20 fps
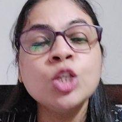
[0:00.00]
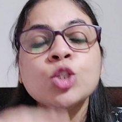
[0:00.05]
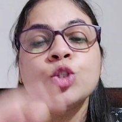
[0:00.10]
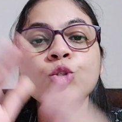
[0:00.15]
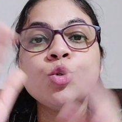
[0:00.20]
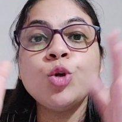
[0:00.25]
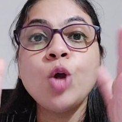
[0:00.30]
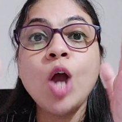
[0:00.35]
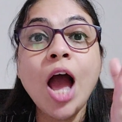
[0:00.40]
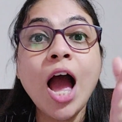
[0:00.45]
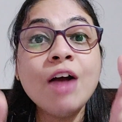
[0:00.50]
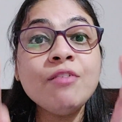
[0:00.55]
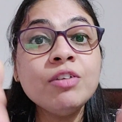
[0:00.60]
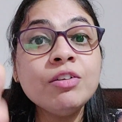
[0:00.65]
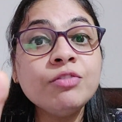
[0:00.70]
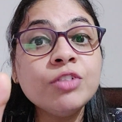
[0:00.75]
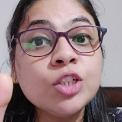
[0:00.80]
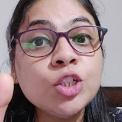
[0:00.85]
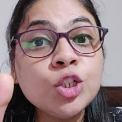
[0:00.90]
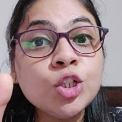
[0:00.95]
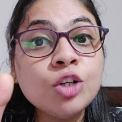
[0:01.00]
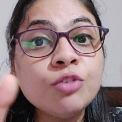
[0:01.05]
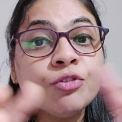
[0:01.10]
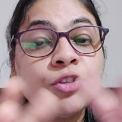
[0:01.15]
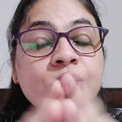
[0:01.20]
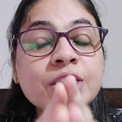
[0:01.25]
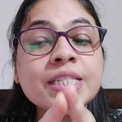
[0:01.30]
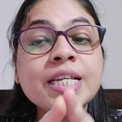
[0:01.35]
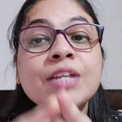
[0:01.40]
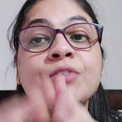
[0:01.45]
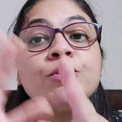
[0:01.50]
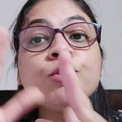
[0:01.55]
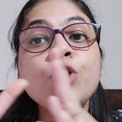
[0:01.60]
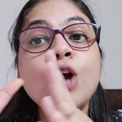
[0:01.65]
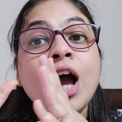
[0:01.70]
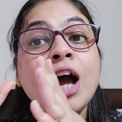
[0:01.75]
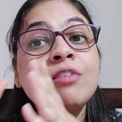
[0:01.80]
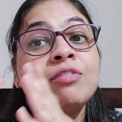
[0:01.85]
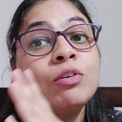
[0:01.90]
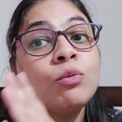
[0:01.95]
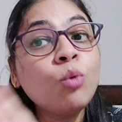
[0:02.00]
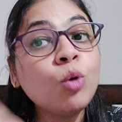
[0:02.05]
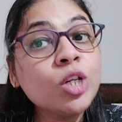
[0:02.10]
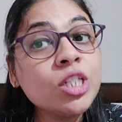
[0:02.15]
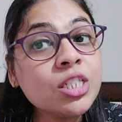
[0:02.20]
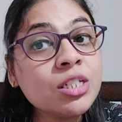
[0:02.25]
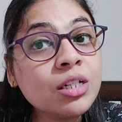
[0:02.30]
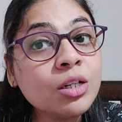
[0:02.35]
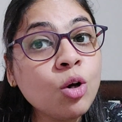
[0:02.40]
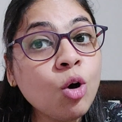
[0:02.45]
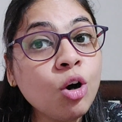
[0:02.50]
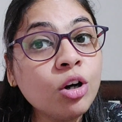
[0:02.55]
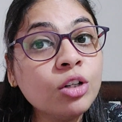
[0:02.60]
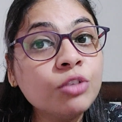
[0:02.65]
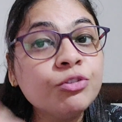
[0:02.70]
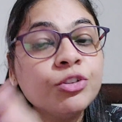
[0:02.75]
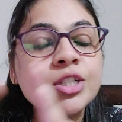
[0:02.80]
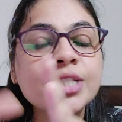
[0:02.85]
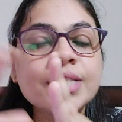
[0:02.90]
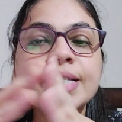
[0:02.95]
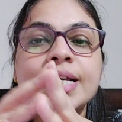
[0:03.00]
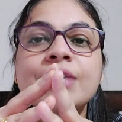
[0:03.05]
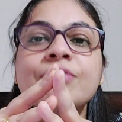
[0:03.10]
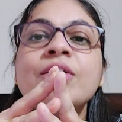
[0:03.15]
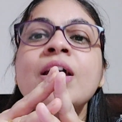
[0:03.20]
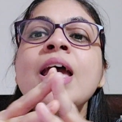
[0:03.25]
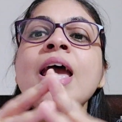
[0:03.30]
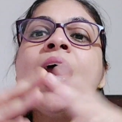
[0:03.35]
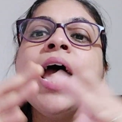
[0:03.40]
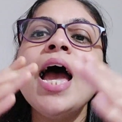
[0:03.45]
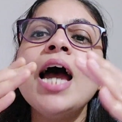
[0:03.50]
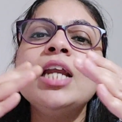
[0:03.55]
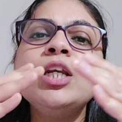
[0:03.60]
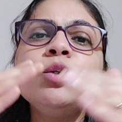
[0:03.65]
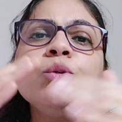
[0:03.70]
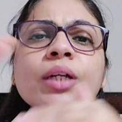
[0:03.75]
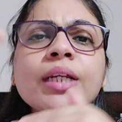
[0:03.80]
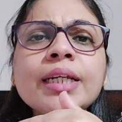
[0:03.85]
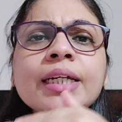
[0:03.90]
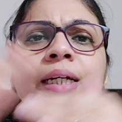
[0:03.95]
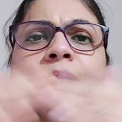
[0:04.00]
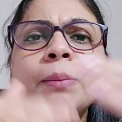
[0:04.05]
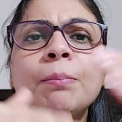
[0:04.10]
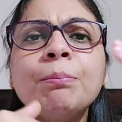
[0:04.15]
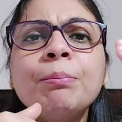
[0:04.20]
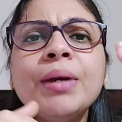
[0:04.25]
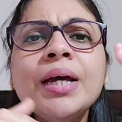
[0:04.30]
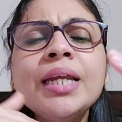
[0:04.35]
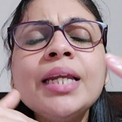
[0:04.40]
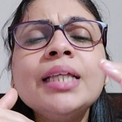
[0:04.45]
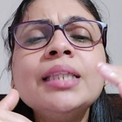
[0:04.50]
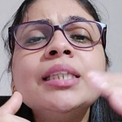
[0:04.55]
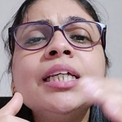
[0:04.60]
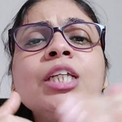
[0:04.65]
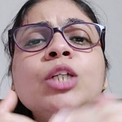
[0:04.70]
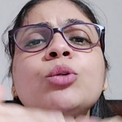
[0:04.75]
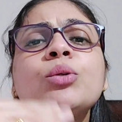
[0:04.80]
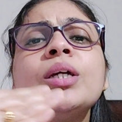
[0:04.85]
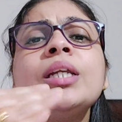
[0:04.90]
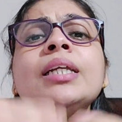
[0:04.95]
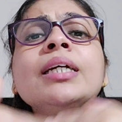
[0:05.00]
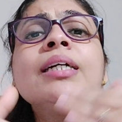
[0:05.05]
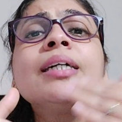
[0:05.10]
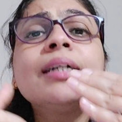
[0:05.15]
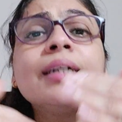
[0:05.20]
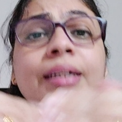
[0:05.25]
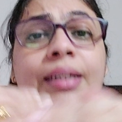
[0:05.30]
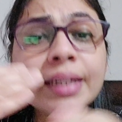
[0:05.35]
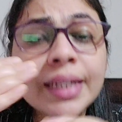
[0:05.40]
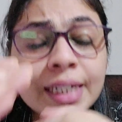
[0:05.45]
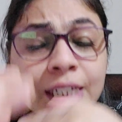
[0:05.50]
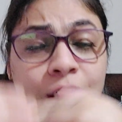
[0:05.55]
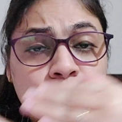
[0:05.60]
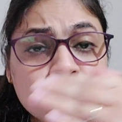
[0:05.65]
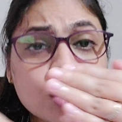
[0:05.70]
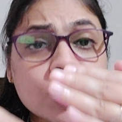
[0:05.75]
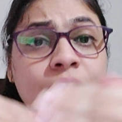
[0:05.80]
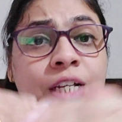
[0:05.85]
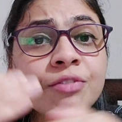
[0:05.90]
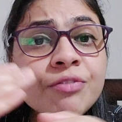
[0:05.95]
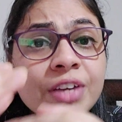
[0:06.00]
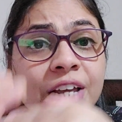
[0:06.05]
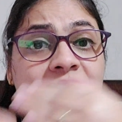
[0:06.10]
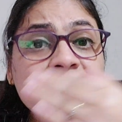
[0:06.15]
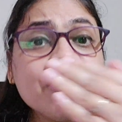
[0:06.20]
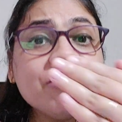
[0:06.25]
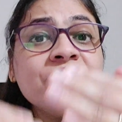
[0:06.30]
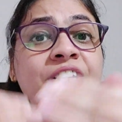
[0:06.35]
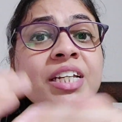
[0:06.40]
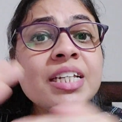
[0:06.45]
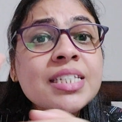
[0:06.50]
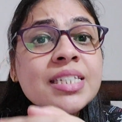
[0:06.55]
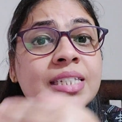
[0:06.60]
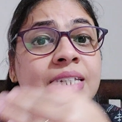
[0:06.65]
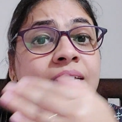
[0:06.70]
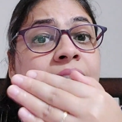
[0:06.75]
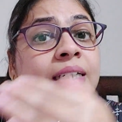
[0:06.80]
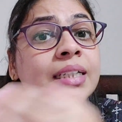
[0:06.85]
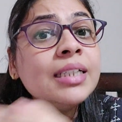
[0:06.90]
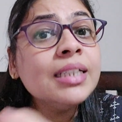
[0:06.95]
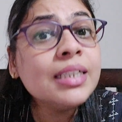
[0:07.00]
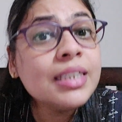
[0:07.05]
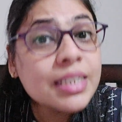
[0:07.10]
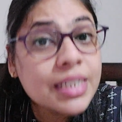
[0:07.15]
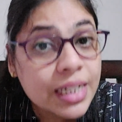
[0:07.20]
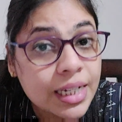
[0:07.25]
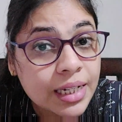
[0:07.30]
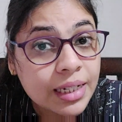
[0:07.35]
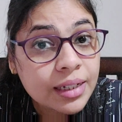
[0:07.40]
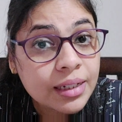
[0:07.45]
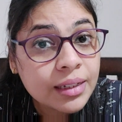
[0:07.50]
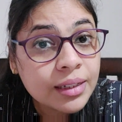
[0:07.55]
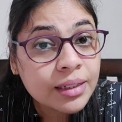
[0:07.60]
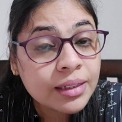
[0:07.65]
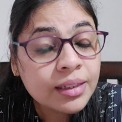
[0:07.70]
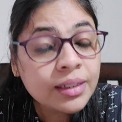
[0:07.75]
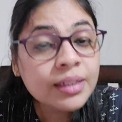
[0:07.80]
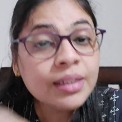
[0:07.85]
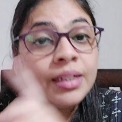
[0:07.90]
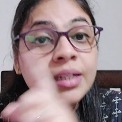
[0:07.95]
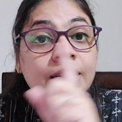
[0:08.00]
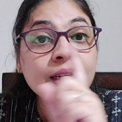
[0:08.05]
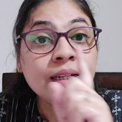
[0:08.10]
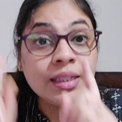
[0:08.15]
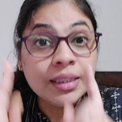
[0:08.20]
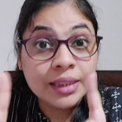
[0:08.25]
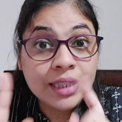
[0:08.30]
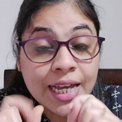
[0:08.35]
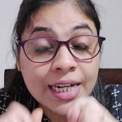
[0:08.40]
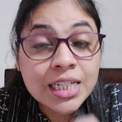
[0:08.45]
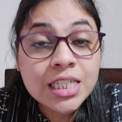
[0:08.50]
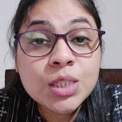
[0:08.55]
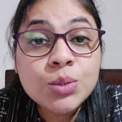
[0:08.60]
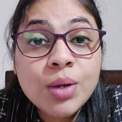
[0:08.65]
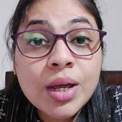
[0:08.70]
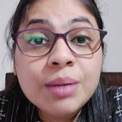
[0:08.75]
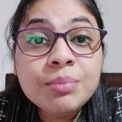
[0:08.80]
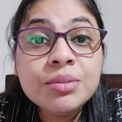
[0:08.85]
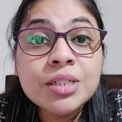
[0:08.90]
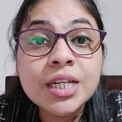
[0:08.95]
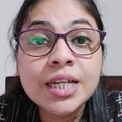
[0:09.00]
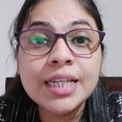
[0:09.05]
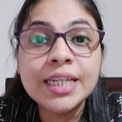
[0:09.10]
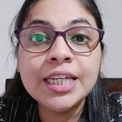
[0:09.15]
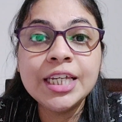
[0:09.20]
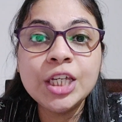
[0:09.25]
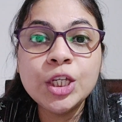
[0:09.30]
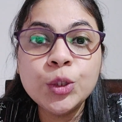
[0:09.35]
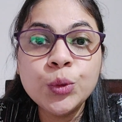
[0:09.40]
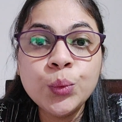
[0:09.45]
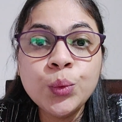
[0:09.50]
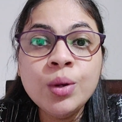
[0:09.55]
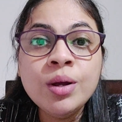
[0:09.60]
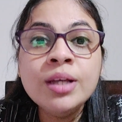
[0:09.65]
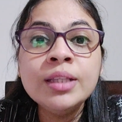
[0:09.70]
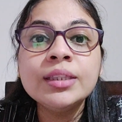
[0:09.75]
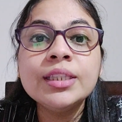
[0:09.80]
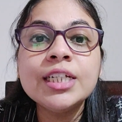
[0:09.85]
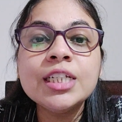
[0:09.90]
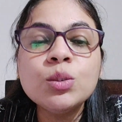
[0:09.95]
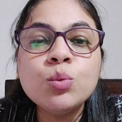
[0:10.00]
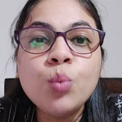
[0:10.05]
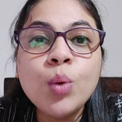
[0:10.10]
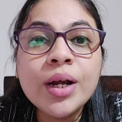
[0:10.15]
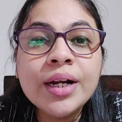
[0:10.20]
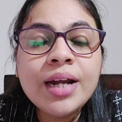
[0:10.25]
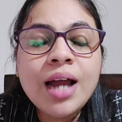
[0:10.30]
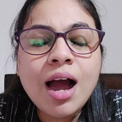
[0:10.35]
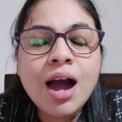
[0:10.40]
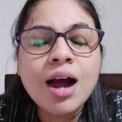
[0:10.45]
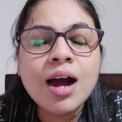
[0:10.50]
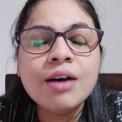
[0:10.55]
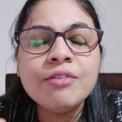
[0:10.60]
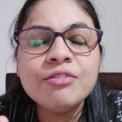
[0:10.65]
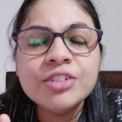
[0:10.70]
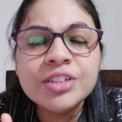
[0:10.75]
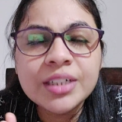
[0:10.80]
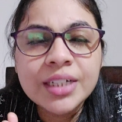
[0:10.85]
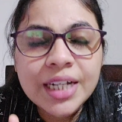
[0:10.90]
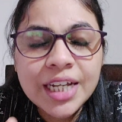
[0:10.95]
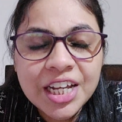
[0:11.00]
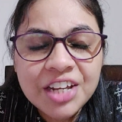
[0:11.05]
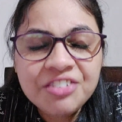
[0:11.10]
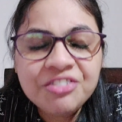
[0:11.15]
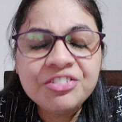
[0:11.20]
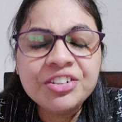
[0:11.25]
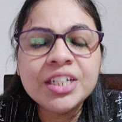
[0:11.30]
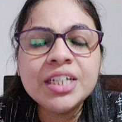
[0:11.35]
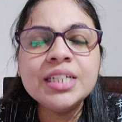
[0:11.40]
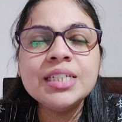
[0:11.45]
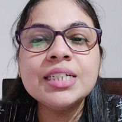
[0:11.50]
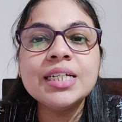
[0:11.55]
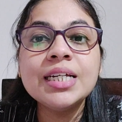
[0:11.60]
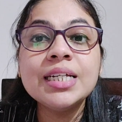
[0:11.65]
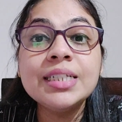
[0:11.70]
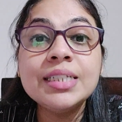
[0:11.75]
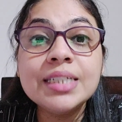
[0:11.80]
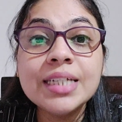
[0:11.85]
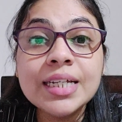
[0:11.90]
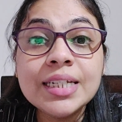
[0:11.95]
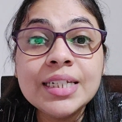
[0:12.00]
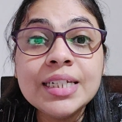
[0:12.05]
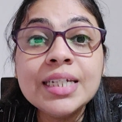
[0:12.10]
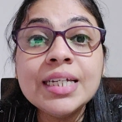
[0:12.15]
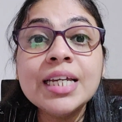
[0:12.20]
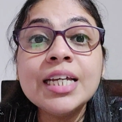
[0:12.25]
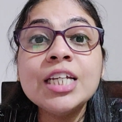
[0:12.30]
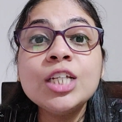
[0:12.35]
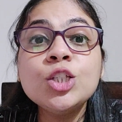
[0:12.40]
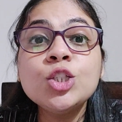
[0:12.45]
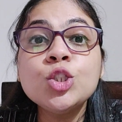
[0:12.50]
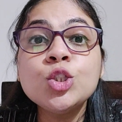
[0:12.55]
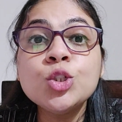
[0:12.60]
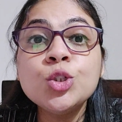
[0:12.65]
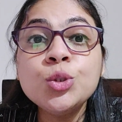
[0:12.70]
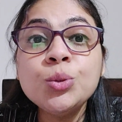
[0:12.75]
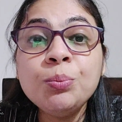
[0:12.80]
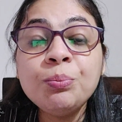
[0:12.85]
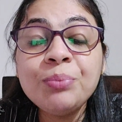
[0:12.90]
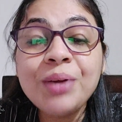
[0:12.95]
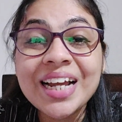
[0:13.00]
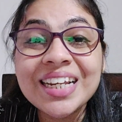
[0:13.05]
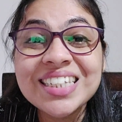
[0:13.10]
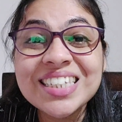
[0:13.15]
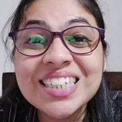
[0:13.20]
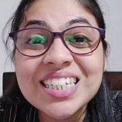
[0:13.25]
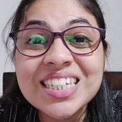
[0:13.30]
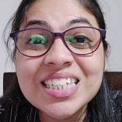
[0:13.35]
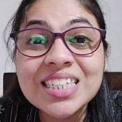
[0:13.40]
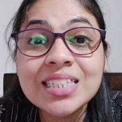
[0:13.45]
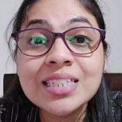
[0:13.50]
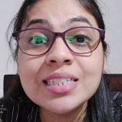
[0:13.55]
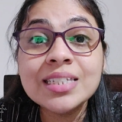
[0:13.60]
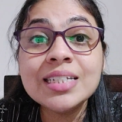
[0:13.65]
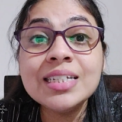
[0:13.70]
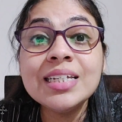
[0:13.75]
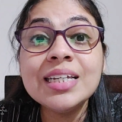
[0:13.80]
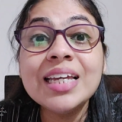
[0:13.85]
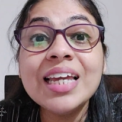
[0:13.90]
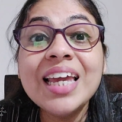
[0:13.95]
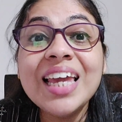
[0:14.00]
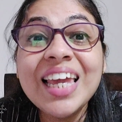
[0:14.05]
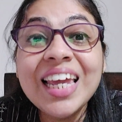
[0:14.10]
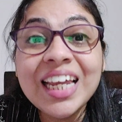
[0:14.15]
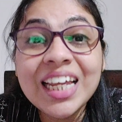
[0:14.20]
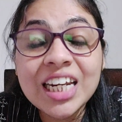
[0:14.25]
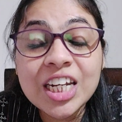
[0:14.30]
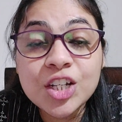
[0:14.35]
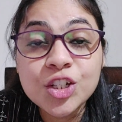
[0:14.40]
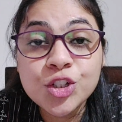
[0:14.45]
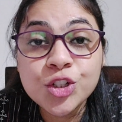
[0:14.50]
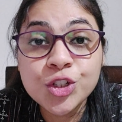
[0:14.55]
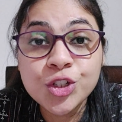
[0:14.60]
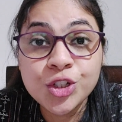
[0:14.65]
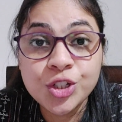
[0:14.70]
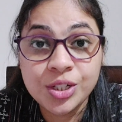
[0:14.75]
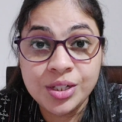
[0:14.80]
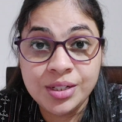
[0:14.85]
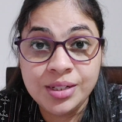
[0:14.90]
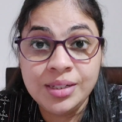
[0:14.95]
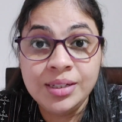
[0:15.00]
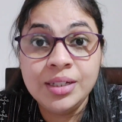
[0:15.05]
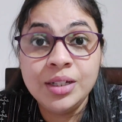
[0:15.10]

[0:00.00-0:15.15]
So you have a video of yourself, you have a voice record of yourself, and you can compare, and then you can correct yourself every single day. That is why I'm telling you that 1 hour every day dedicate to practicing English.